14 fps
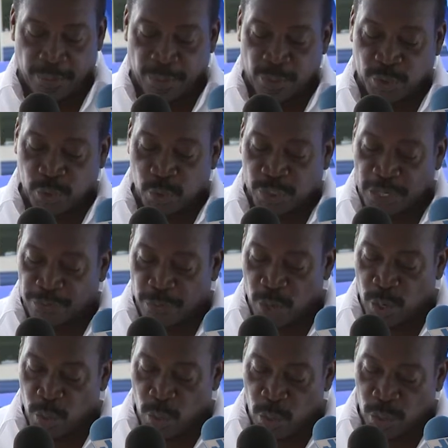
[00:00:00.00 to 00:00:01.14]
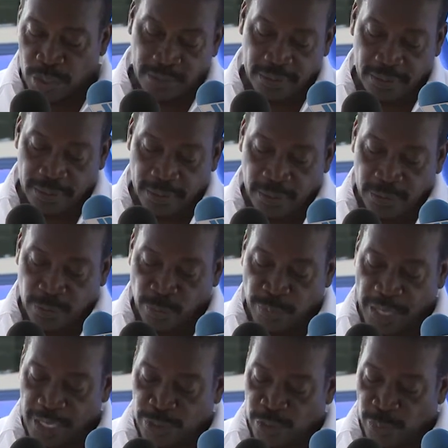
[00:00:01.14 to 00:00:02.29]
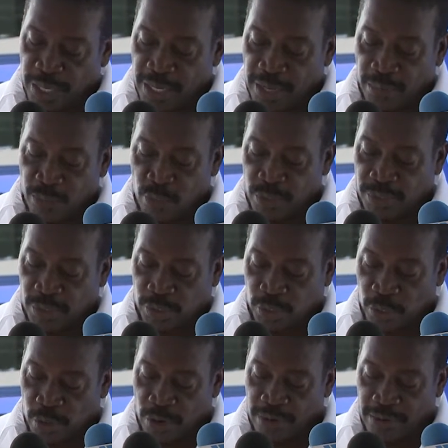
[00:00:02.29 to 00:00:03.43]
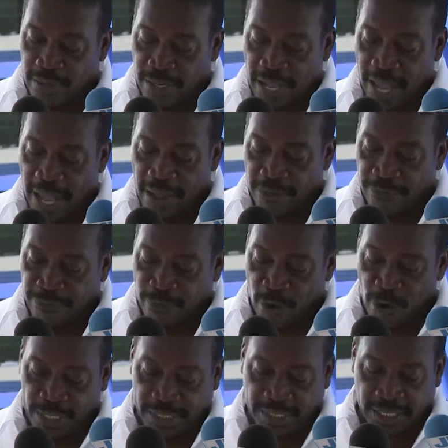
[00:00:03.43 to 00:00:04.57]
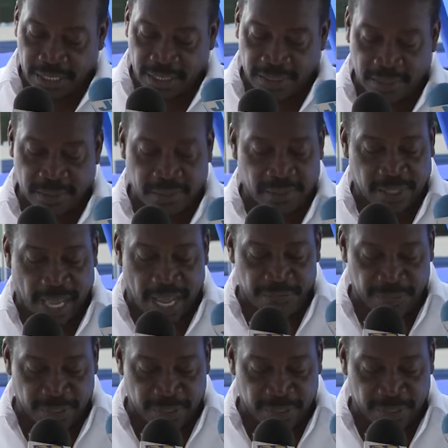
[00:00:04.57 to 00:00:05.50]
pursuit of our goal to make Jamaica more secure for its citizens and